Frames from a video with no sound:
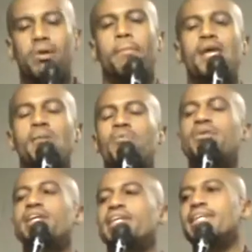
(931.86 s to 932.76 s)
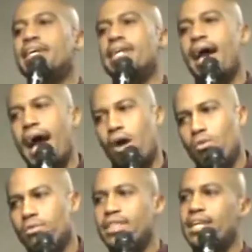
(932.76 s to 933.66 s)
but people need to get it out.
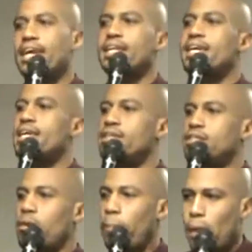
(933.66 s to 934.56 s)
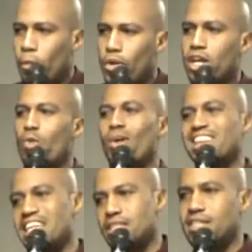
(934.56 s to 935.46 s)
They, they need people need a
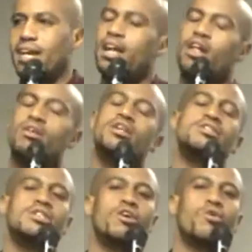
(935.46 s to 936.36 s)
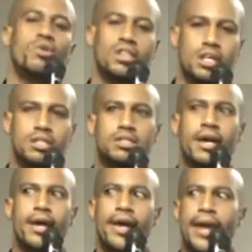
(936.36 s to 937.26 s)
release. And not only is there a release,
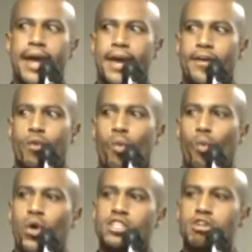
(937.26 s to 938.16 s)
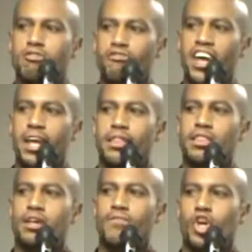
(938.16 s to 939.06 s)
with your
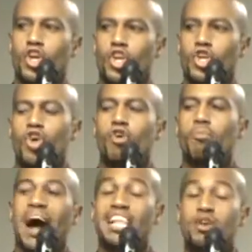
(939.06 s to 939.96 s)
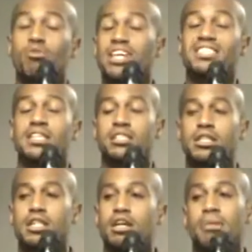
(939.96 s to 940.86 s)
faith, you by you listening
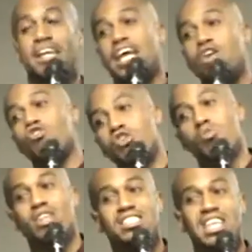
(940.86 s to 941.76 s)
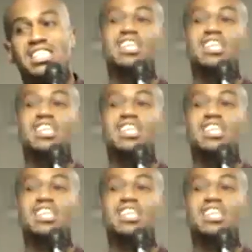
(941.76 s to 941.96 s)
to them and they know you want to say